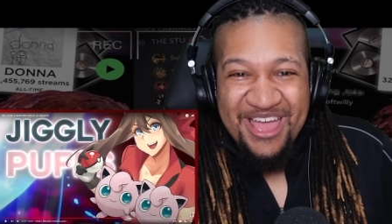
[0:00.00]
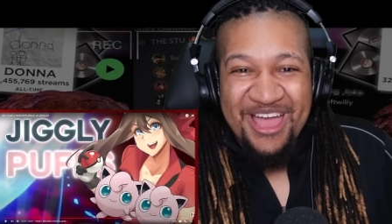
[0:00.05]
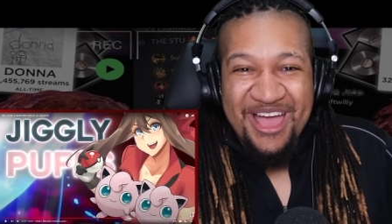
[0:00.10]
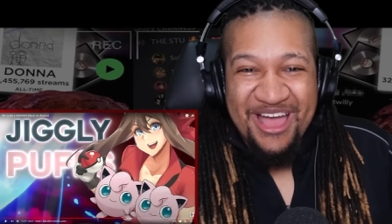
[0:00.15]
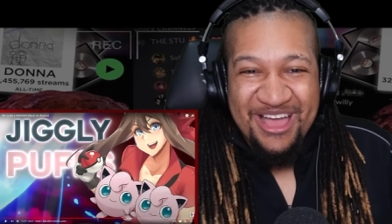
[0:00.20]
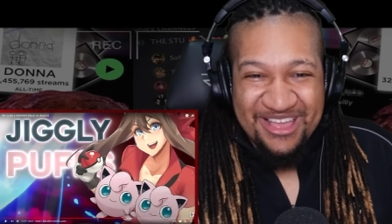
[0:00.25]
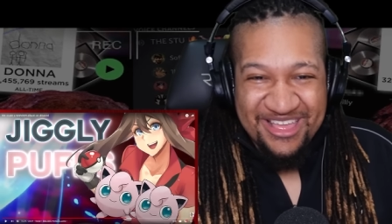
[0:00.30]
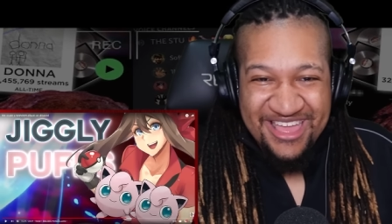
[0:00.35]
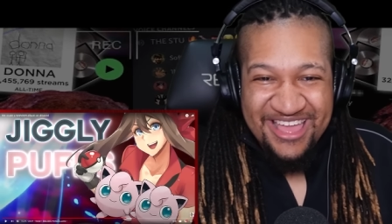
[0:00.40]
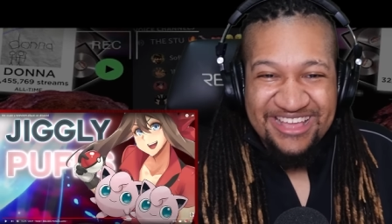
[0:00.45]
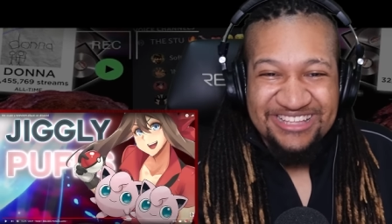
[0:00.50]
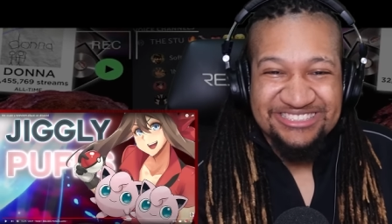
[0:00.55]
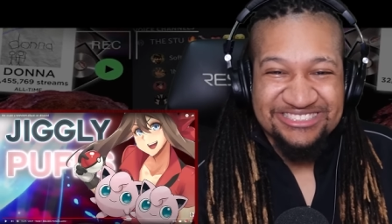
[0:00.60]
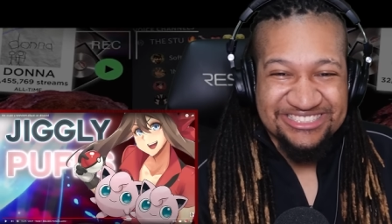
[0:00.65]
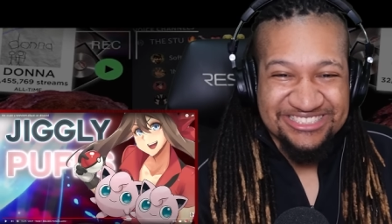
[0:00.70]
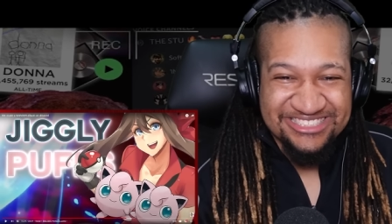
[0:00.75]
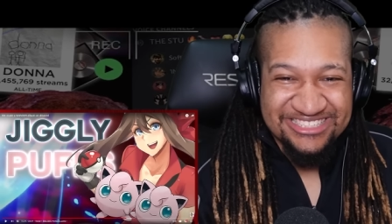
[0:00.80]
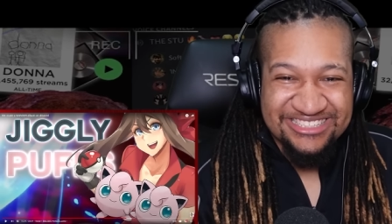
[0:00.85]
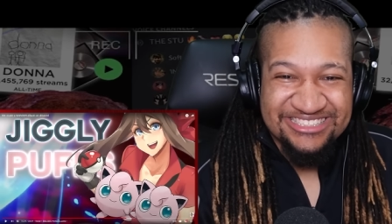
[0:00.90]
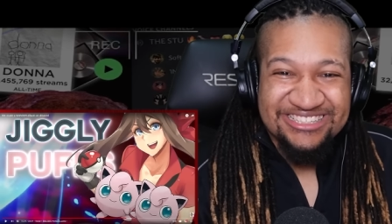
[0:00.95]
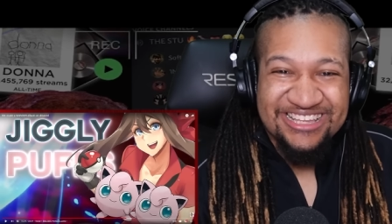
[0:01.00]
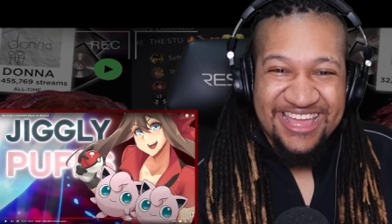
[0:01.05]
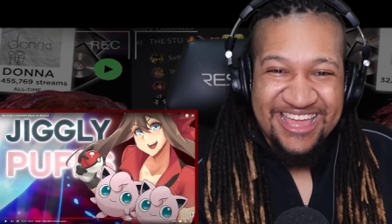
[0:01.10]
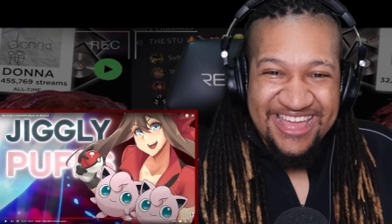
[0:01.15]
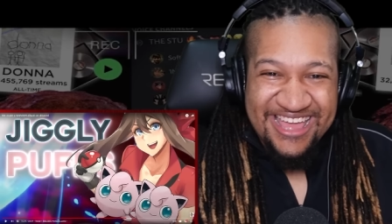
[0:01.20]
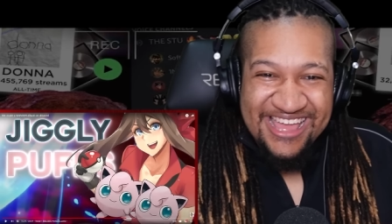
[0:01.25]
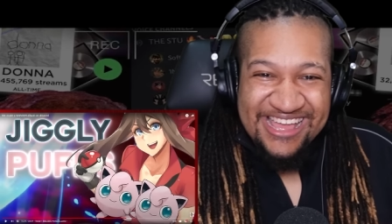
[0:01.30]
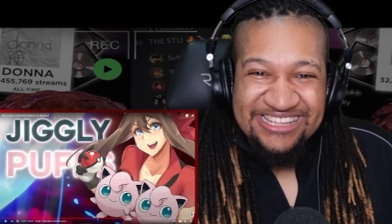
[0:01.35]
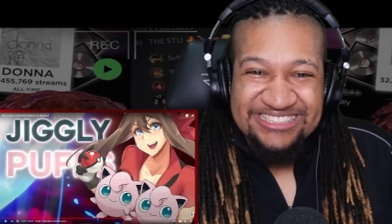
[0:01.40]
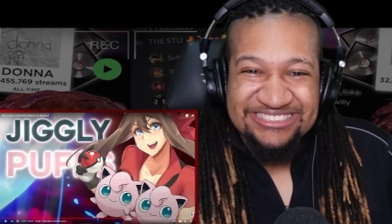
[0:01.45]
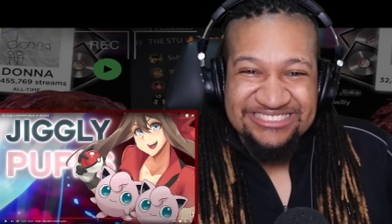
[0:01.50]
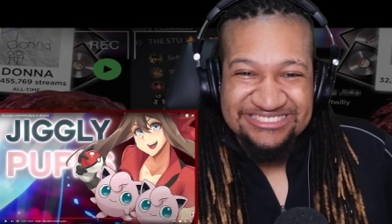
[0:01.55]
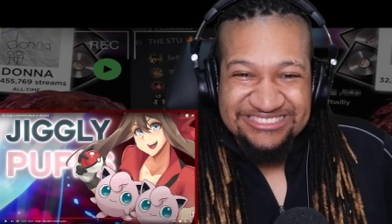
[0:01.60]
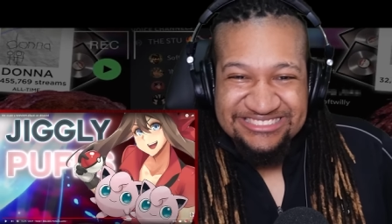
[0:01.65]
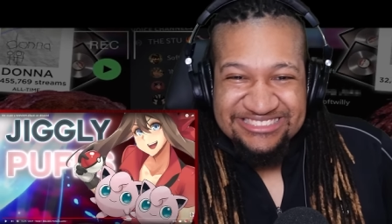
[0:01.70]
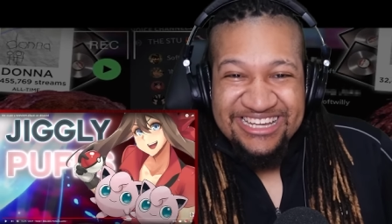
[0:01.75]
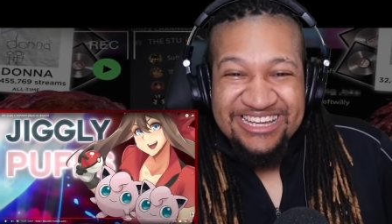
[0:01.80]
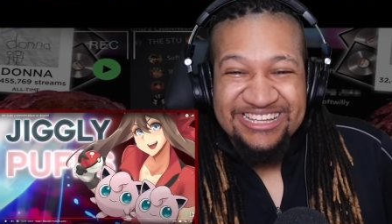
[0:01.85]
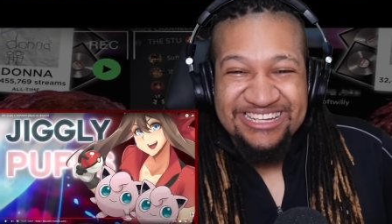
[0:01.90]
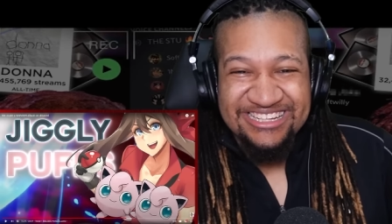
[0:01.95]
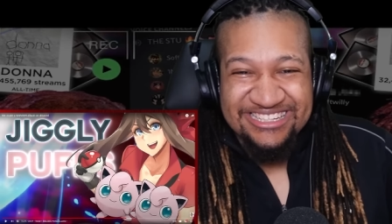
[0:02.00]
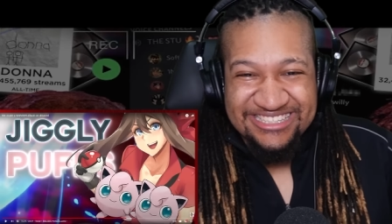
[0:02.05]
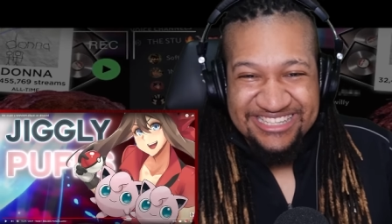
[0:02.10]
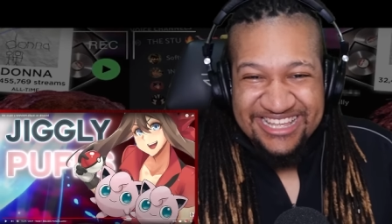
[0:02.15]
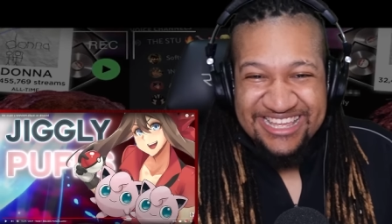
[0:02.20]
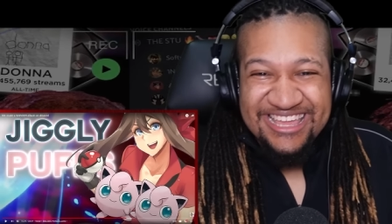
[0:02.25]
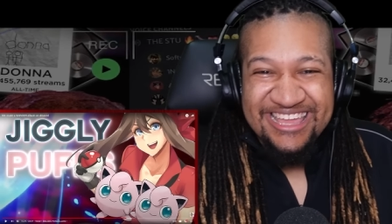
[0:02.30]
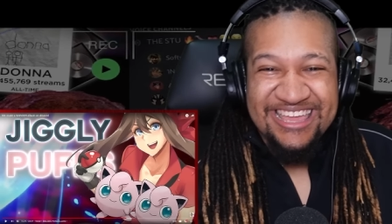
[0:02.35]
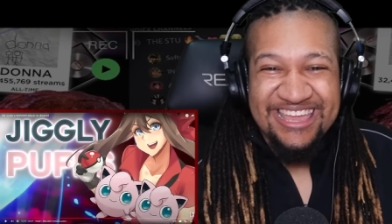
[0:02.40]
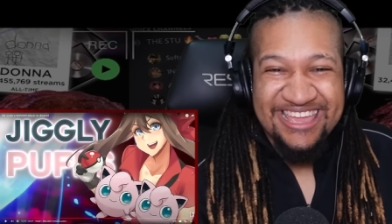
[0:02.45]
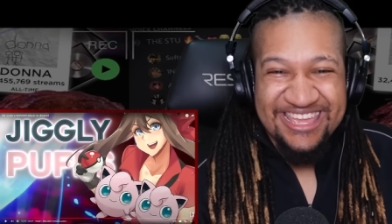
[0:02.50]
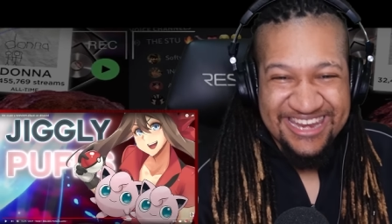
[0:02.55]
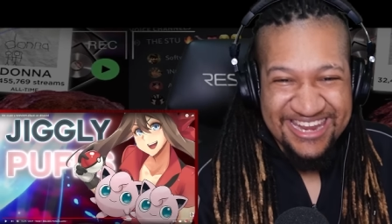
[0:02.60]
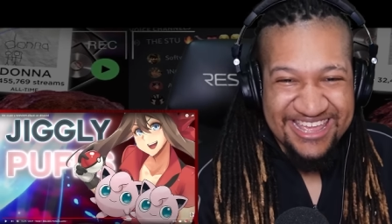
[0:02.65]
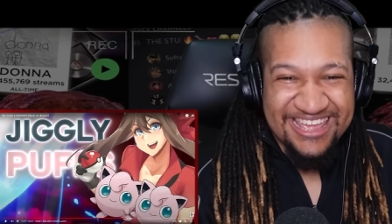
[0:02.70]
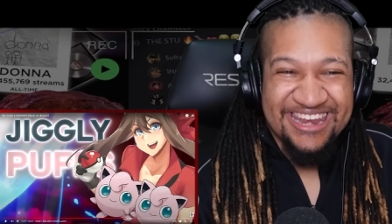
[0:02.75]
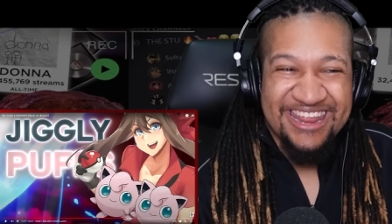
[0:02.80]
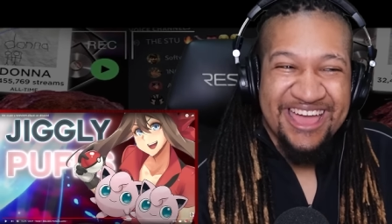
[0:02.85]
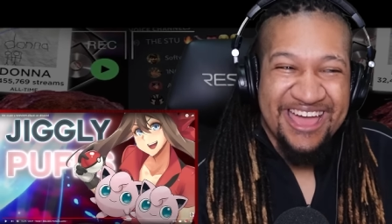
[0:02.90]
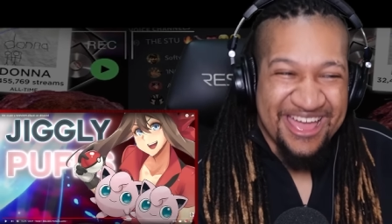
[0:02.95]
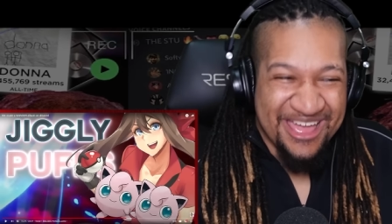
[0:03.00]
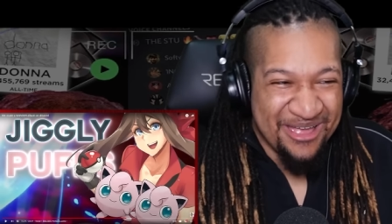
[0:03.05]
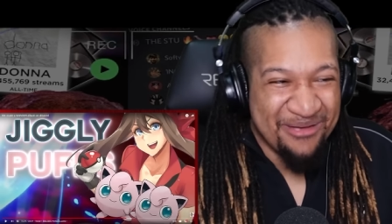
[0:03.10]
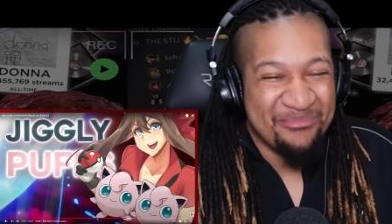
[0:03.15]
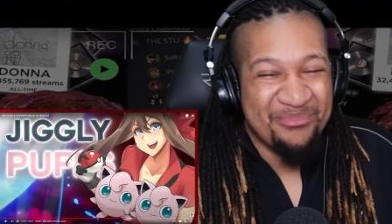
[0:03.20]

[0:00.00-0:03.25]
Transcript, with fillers: I got you in the cash and trying to get it up.